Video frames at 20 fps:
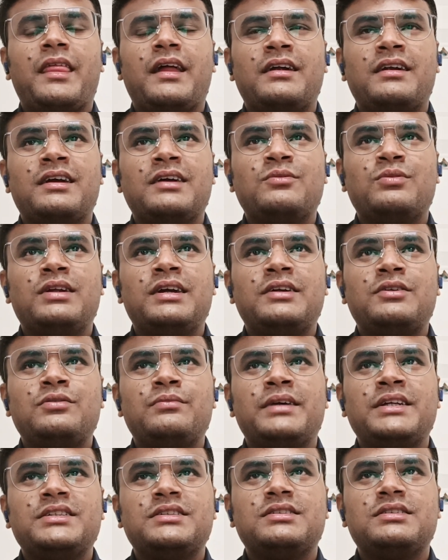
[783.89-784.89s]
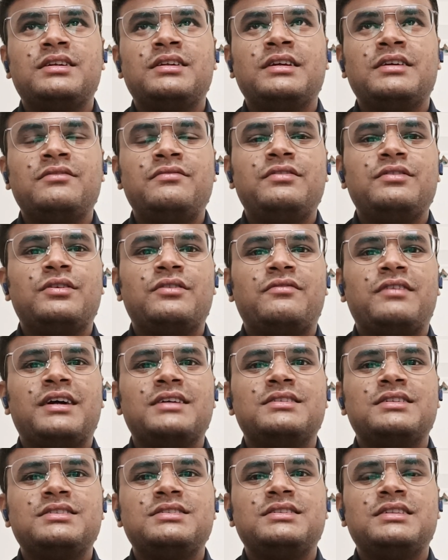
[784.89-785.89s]
And I would like to mention, if your
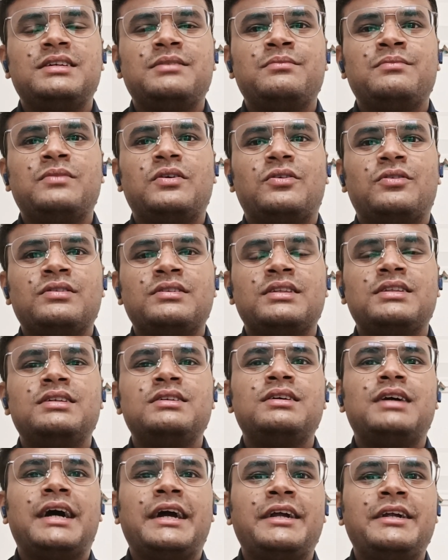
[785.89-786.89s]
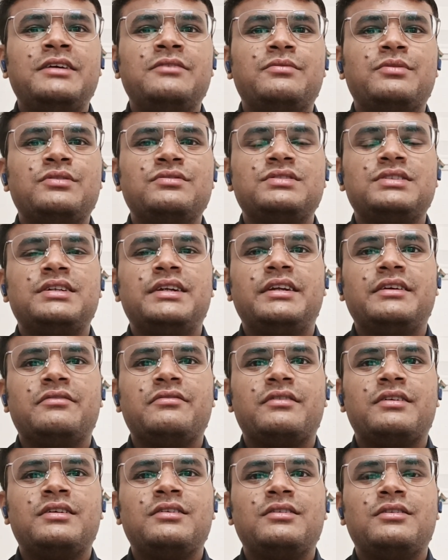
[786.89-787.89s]
father's name on the ID proof is
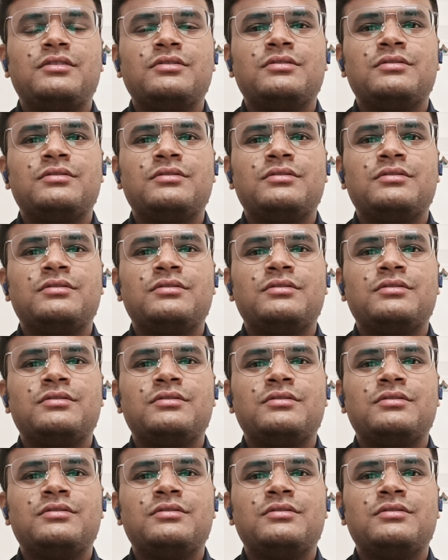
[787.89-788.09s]
different,